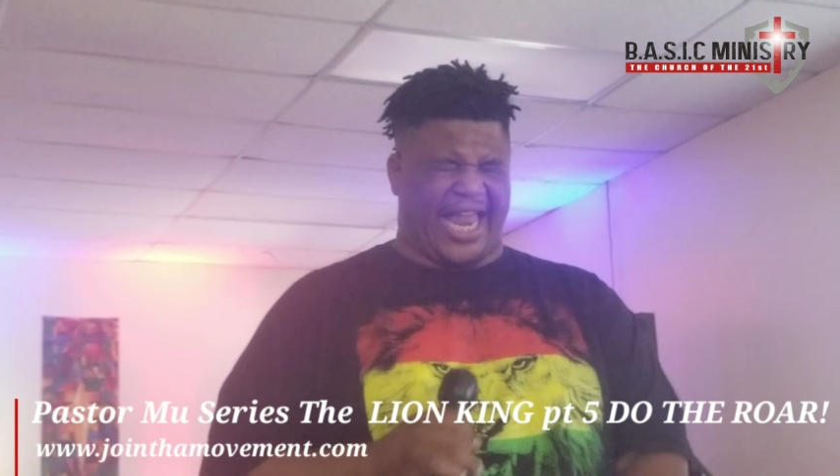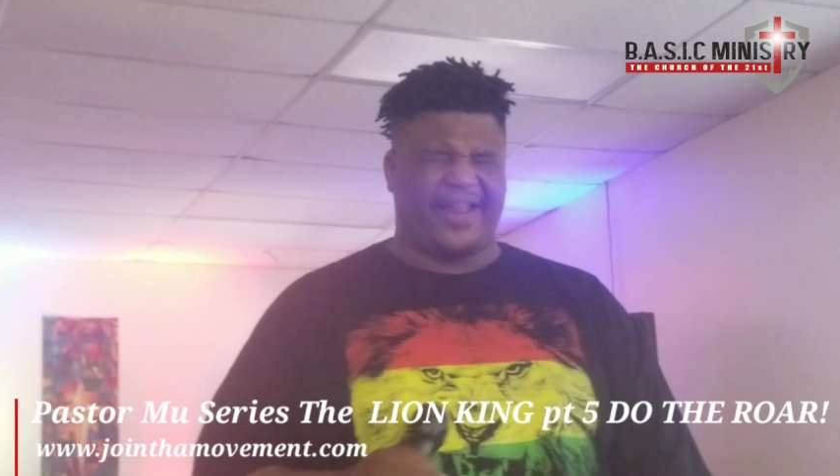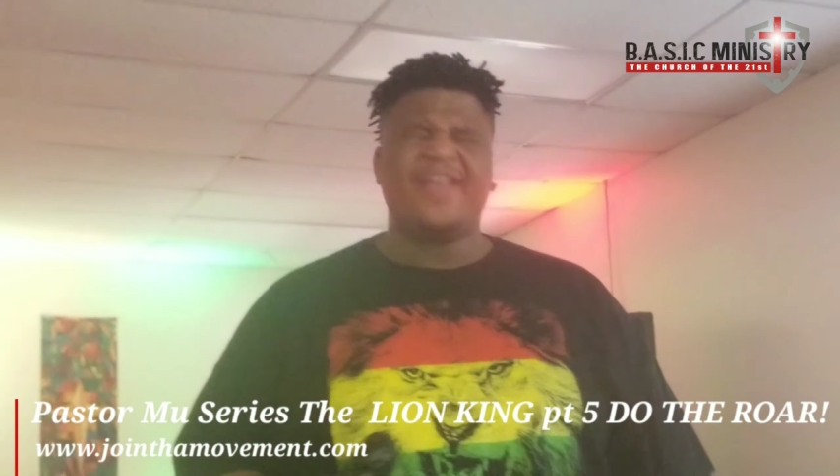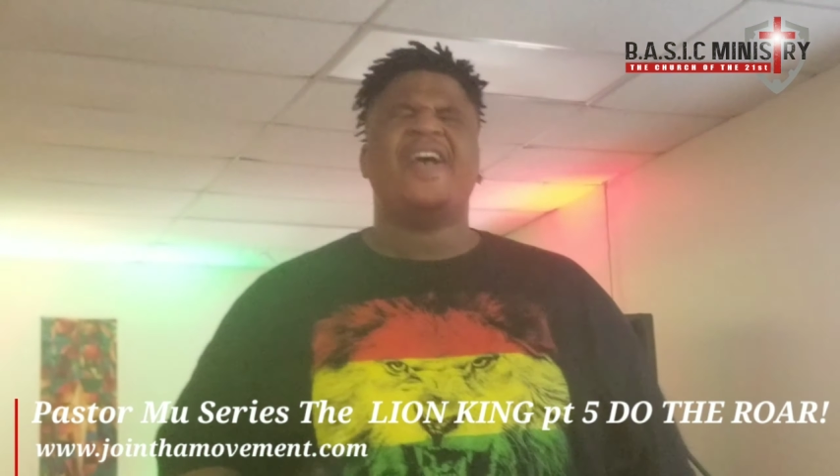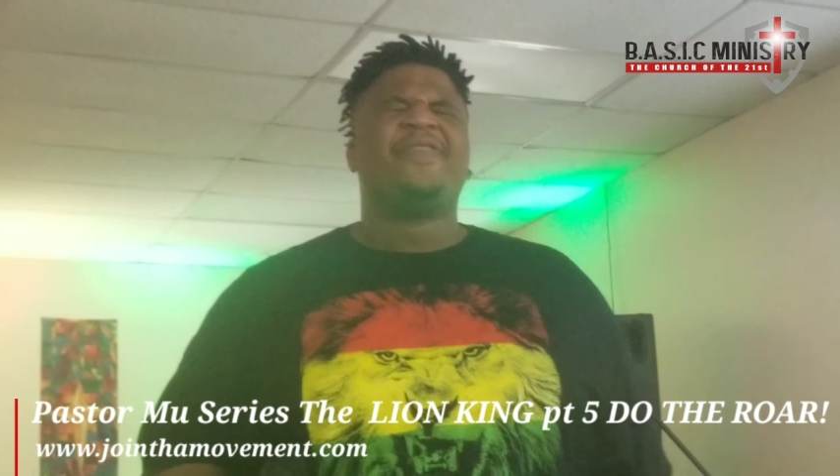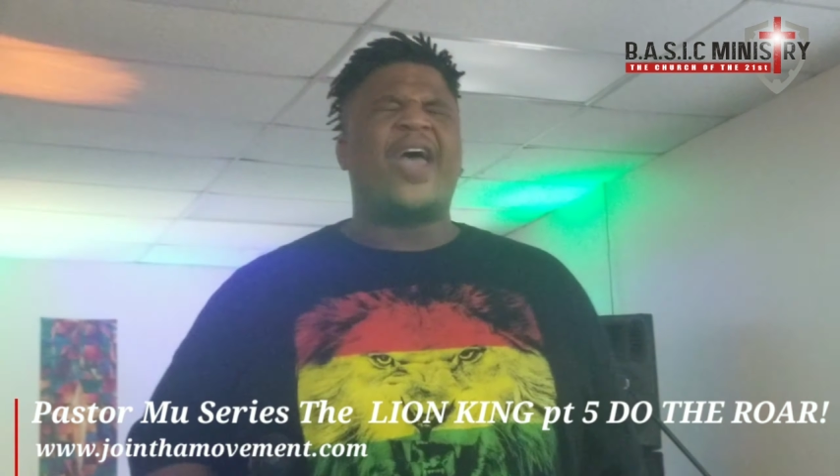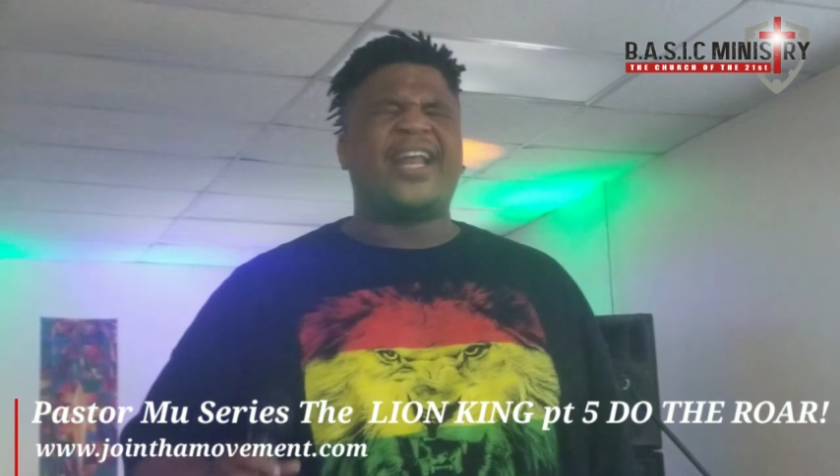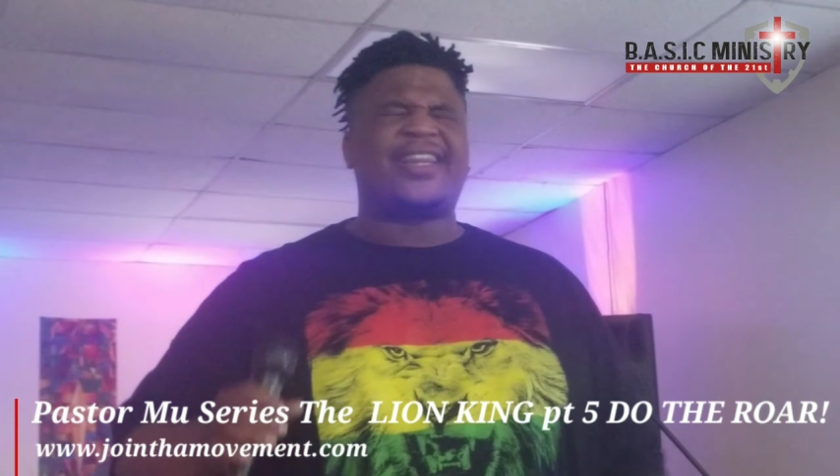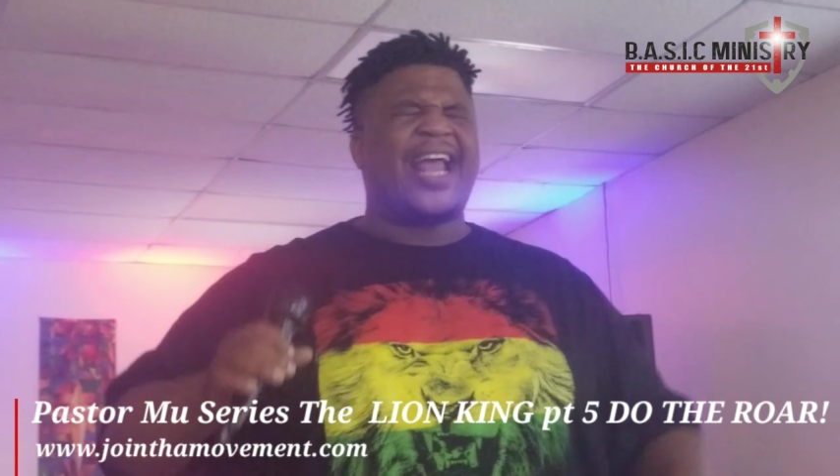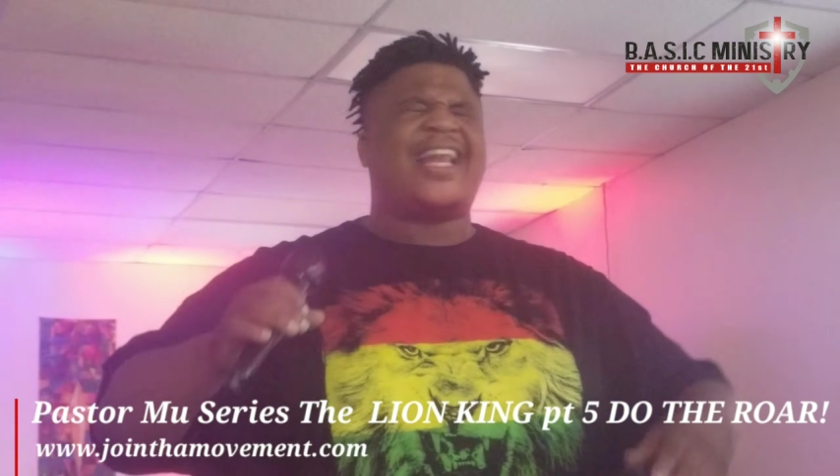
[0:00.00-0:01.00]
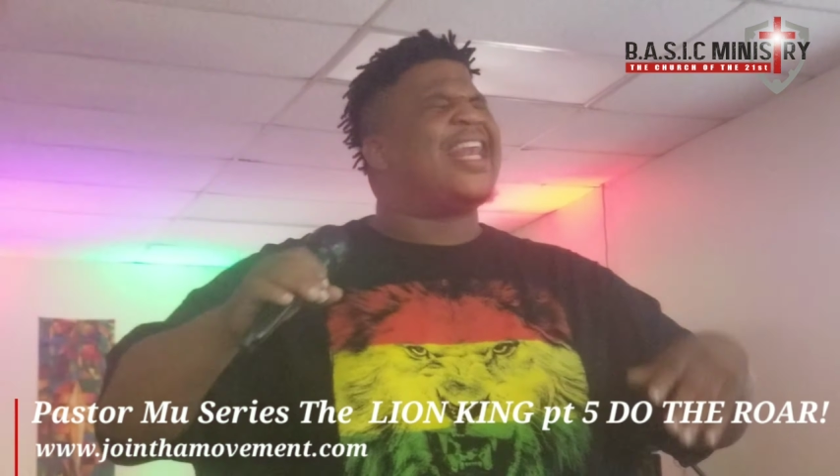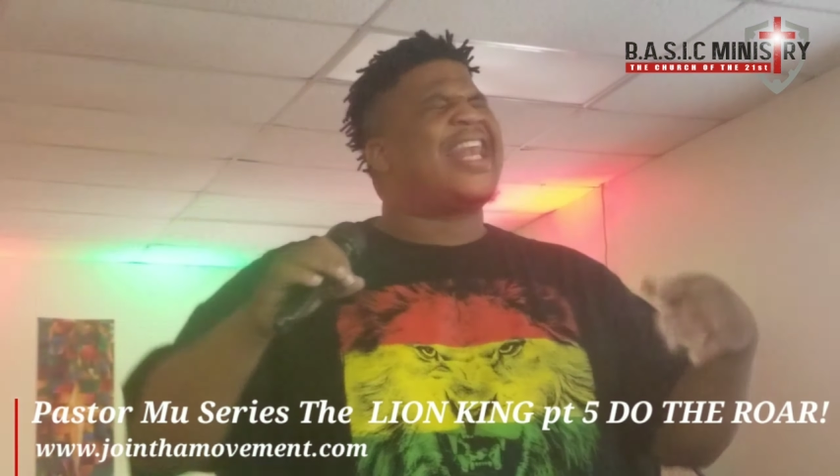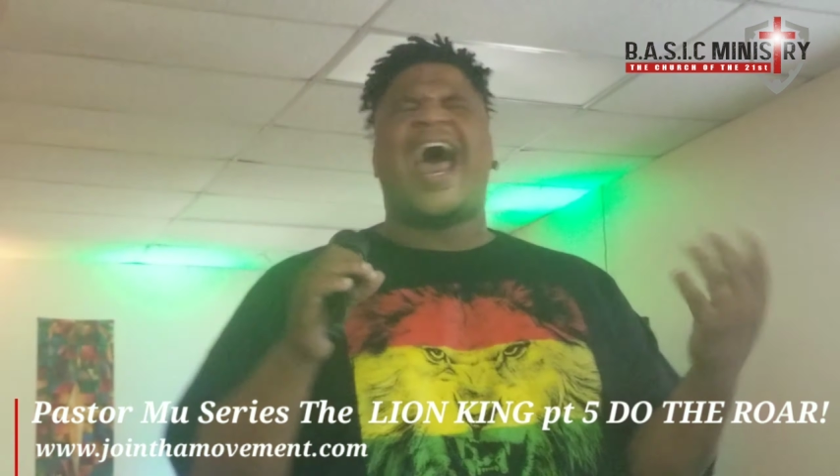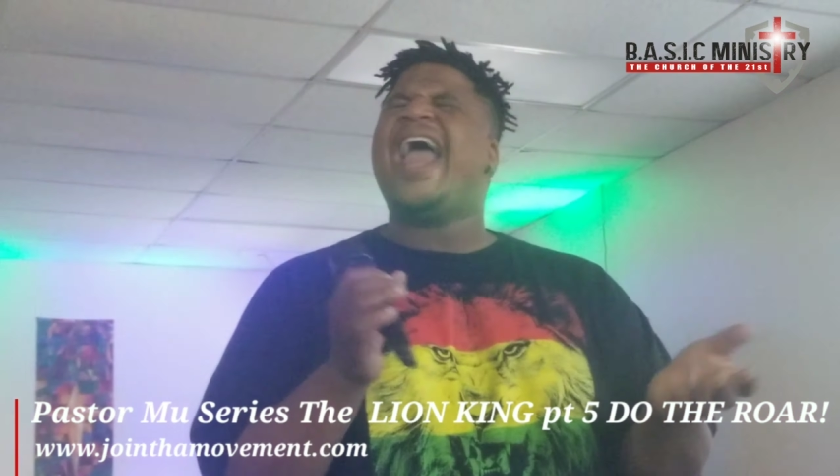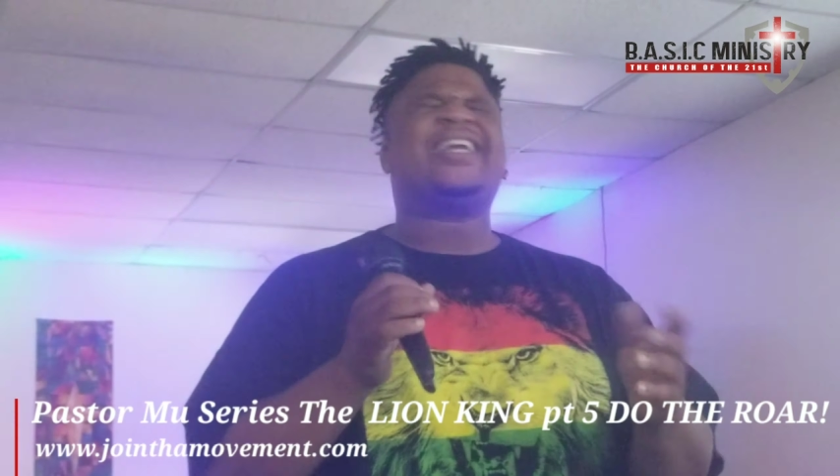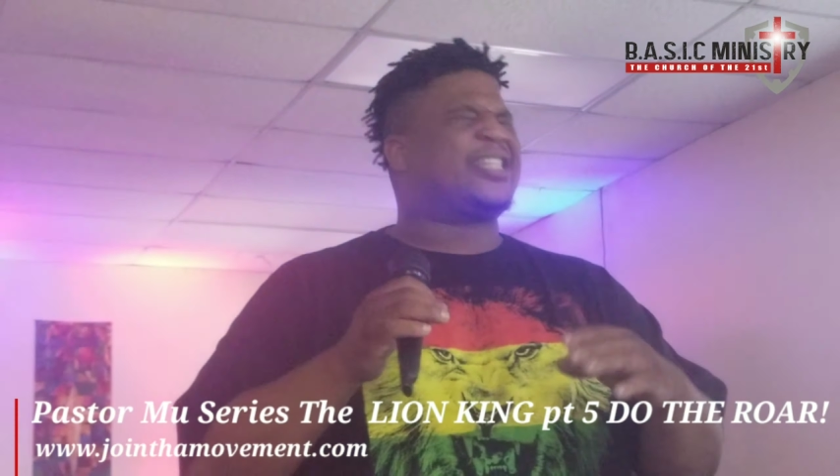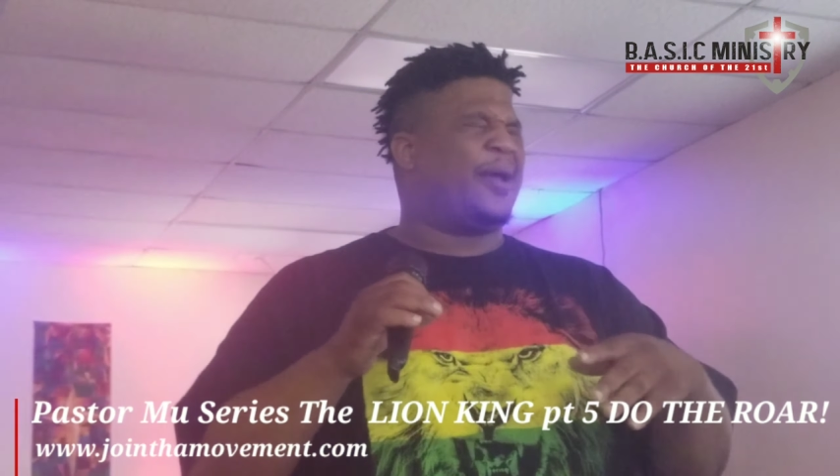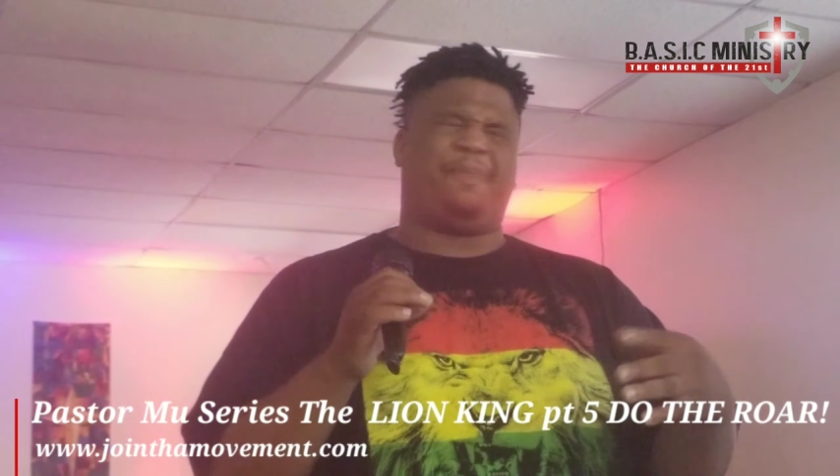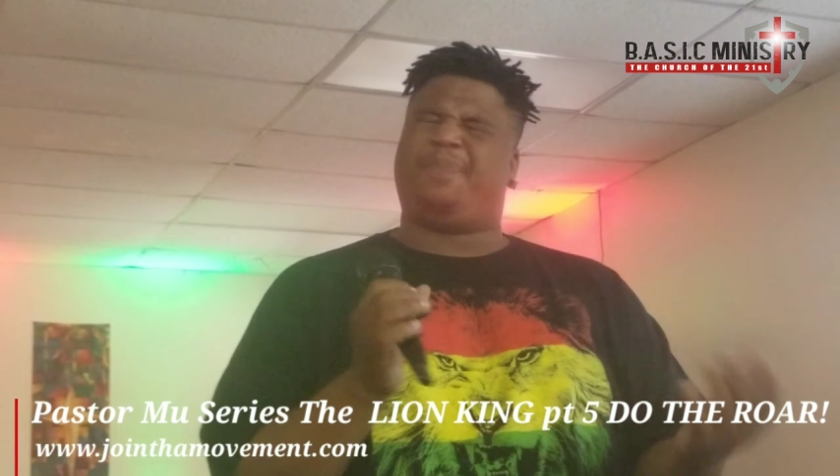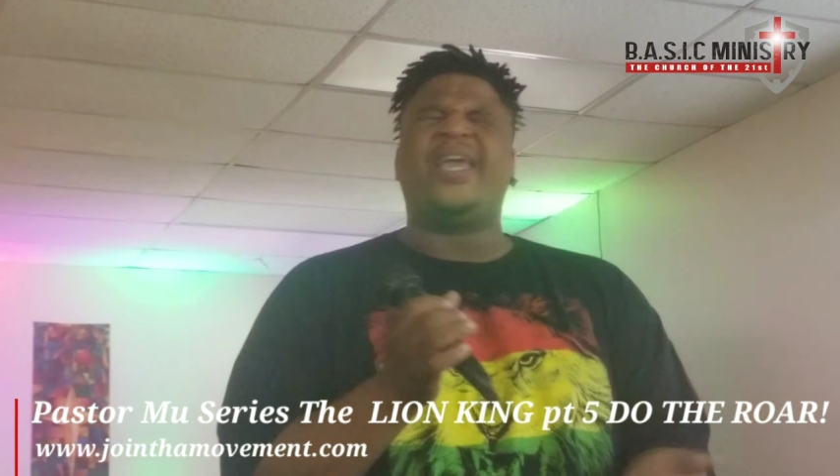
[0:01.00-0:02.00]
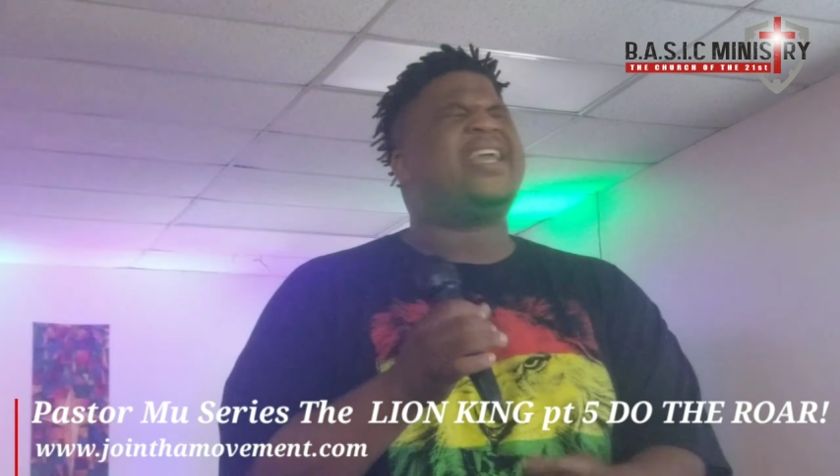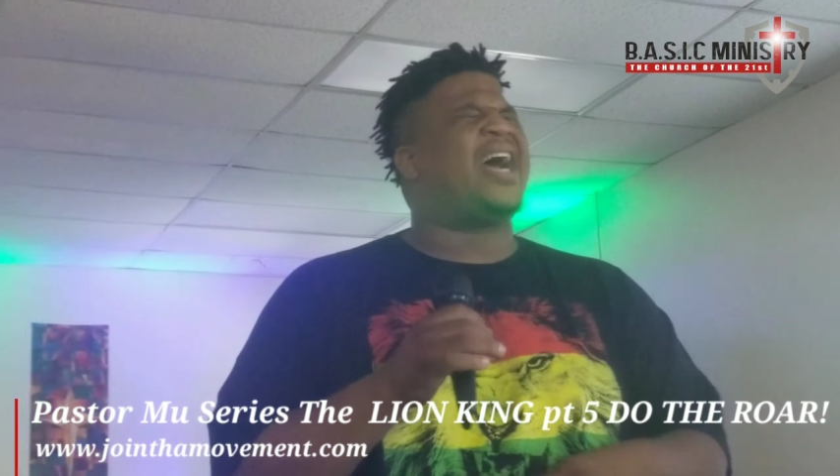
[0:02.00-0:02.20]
They, they, they like to be,